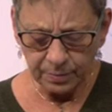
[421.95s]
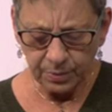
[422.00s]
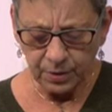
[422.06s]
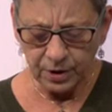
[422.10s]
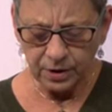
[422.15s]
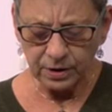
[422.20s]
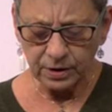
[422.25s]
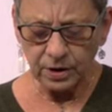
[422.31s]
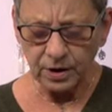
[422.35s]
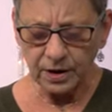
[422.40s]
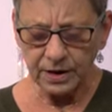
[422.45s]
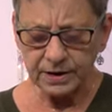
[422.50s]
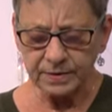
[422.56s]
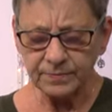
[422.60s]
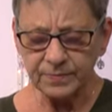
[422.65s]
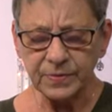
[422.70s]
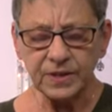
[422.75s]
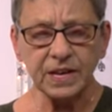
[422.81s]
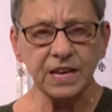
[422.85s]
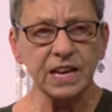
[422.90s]
up on God,
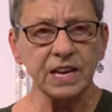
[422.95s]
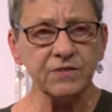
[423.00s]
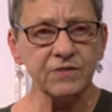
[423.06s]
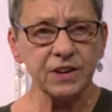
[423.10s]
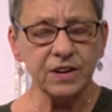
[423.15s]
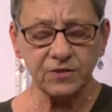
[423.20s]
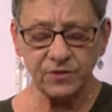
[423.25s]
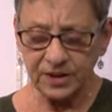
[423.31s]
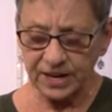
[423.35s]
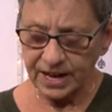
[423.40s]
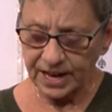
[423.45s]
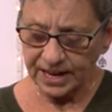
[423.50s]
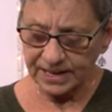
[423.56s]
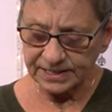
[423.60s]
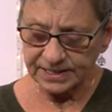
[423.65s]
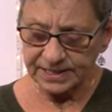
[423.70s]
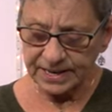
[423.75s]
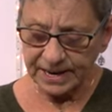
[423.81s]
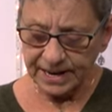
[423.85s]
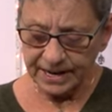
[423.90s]
even if he
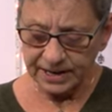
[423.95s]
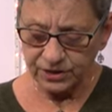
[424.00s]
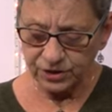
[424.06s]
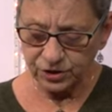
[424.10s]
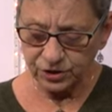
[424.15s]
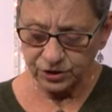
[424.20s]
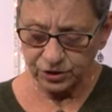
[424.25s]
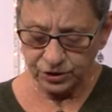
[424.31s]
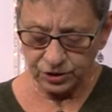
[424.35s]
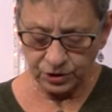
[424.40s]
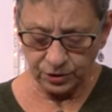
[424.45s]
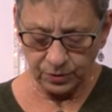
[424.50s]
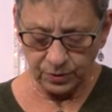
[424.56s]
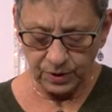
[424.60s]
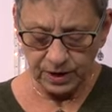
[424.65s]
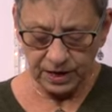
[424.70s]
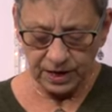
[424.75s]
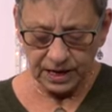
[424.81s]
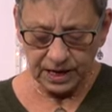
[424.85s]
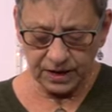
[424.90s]
hasn't answered you,
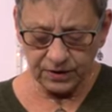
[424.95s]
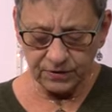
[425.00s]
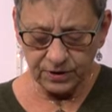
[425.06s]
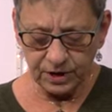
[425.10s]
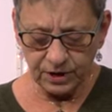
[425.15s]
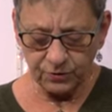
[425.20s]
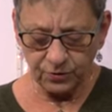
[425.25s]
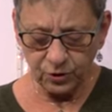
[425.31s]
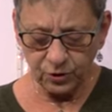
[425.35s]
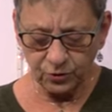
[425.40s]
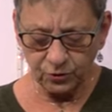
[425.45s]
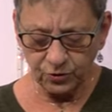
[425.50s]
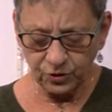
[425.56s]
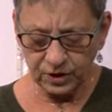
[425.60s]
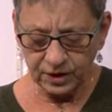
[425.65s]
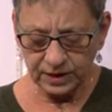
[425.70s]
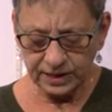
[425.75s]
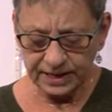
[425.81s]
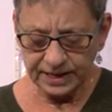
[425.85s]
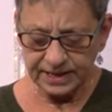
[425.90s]
even if you
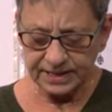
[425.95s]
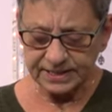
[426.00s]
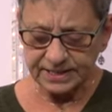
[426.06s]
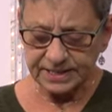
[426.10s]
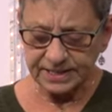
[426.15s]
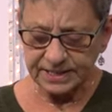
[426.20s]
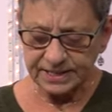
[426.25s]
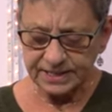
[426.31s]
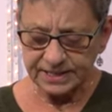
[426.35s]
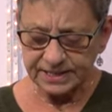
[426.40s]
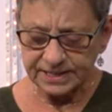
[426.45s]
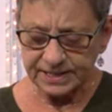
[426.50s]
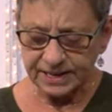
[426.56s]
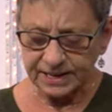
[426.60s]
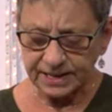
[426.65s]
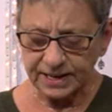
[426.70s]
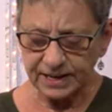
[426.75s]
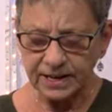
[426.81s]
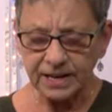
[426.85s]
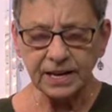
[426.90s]
feel he isn't
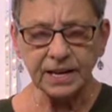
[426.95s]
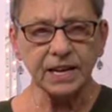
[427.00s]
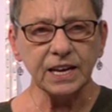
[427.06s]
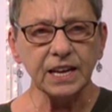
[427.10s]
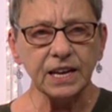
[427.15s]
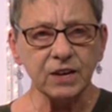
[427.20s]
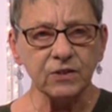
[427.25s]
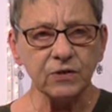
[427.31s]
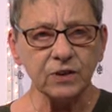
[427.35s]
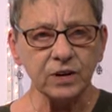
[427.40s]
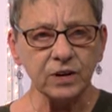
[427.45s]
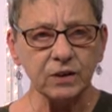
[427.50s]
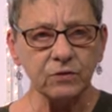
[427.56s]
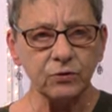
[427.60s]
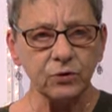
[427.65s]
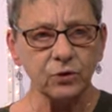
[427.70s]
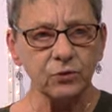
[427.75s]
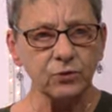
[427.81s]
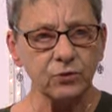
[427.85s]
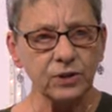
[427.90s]
listening, even
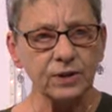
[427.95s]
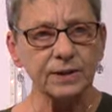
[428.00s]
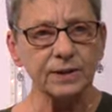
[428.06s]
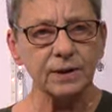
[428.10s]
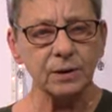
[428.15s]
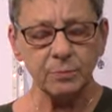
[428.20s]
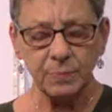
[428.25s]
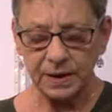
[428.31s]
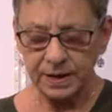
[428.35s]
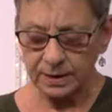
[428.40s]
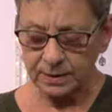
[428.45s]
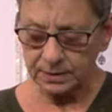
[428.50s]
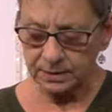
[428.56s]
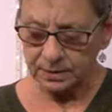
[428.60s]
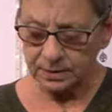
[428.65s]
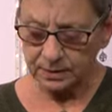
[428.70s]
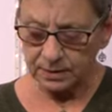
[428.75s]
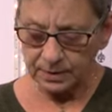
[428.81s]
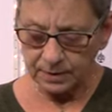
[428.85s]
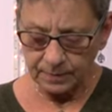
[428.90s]
if you feel
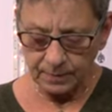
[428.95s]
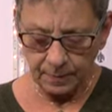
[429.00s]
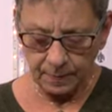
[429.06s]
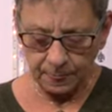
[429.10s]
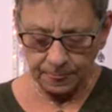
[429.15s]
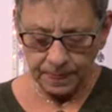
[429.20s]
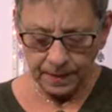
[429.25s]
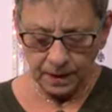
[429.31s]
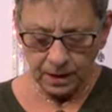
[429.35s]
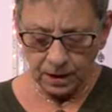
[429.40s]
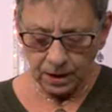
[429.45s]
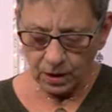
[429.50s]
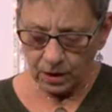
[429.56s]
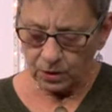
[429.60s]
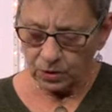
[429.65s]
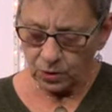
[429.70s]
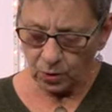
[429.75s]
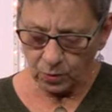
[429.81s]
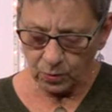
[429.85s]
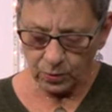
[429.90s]
abandoned.
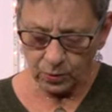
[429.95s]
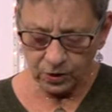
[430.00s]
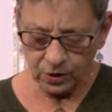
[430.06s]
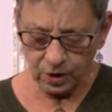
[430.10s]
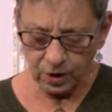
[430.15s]
Go to